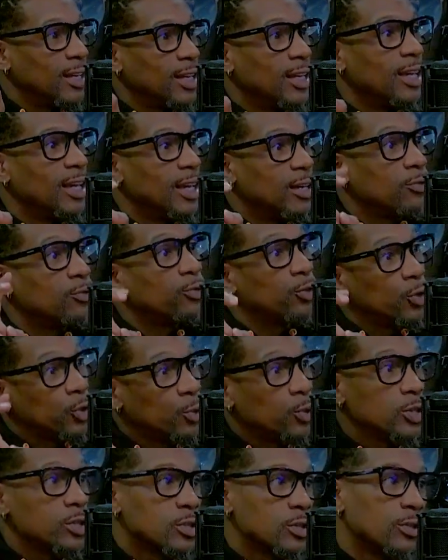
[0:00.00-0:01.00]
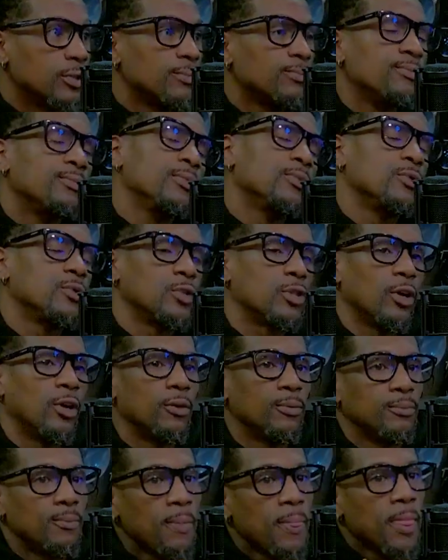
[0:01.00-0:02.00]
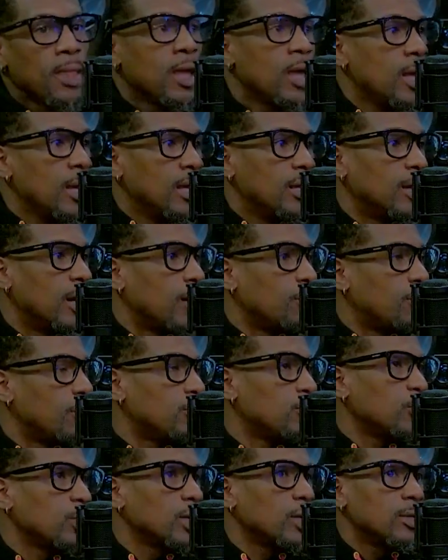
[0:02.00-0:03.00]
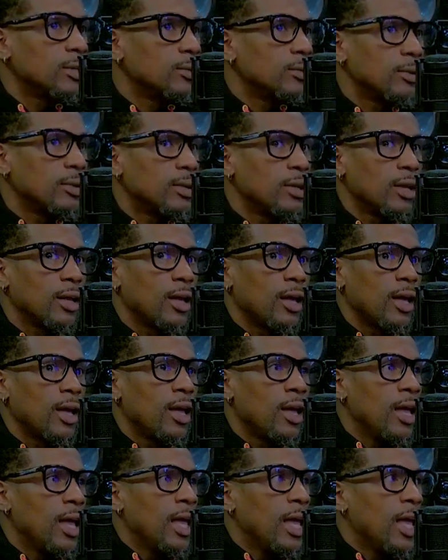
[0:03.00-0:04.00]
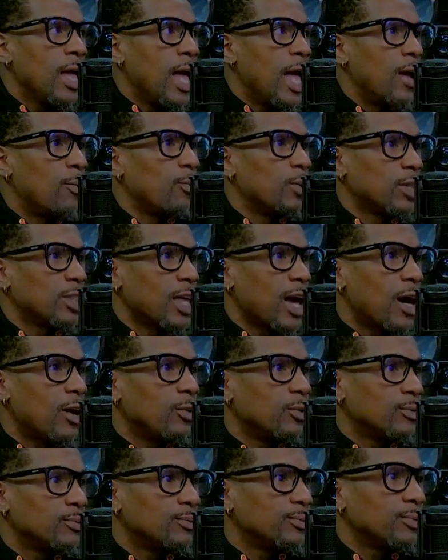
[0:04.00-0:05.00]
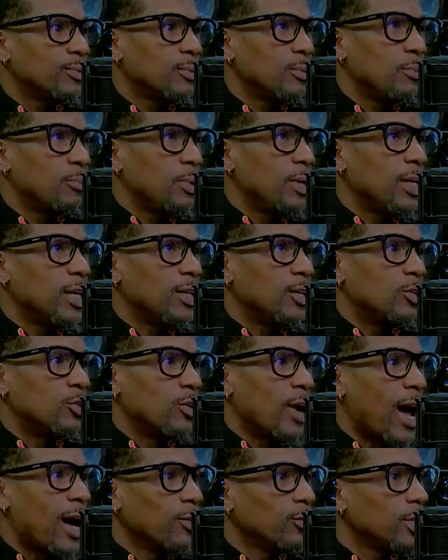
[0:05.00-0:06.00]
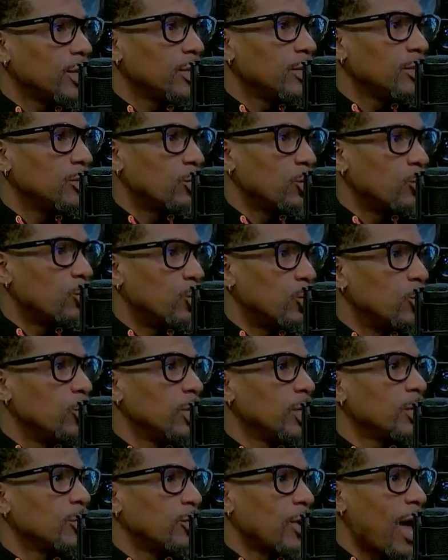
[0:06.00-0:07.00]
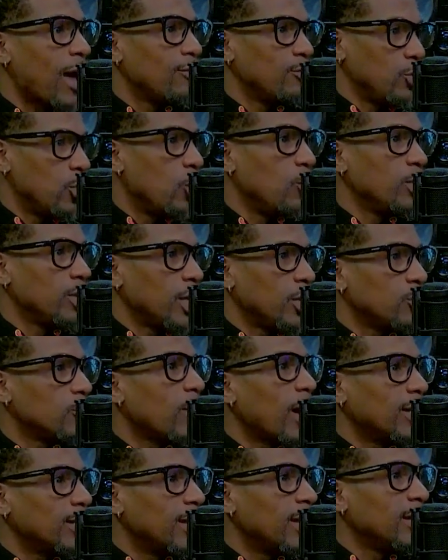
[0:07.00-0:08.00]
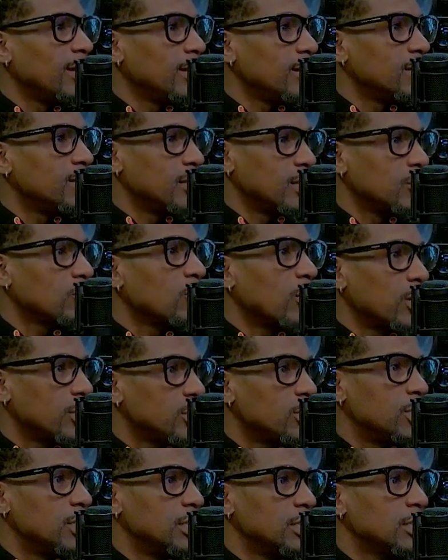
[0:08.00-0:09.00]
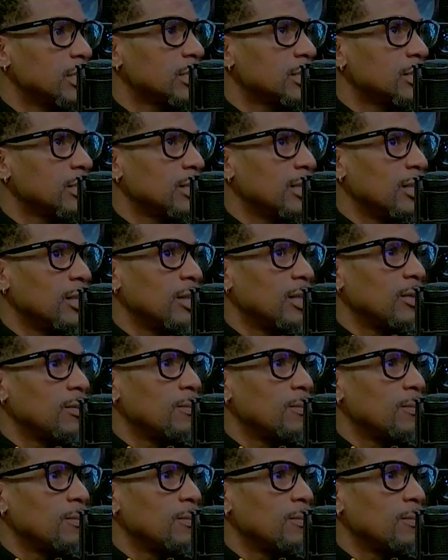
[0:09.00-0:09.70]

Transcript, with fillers: influencer. That's so, it. Yeah, people get. Yep. And without good. being grounded or rooting or have, knowing that your identity is in Christ Jesus, mm-hmm.